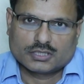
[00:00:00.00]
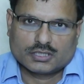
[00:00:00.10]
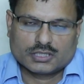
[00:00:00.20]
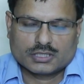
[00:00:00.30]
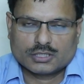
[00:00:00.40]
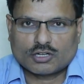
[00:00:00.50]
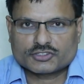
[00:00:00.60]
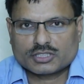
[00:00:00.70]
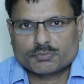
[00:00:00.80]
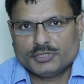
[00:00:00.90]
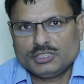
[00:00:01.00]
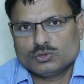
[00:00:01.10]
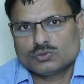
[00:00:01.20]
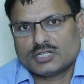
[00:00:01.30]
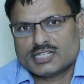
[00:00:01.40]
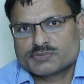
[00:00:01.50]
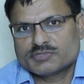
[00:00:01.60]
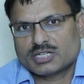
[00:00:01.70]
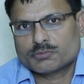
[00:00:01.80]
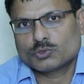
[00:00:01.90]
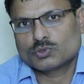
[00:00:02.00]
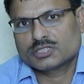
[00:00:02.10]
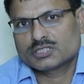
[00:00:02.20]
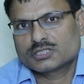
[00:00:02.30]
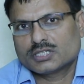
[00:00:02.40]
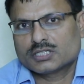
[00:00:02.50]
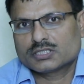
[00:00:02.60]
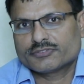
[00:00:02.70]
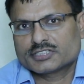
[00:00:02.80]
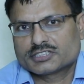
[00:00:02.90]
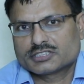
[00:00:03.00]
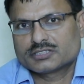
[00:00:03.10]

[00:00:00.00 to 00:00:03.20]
Lots of video has been uploaded on our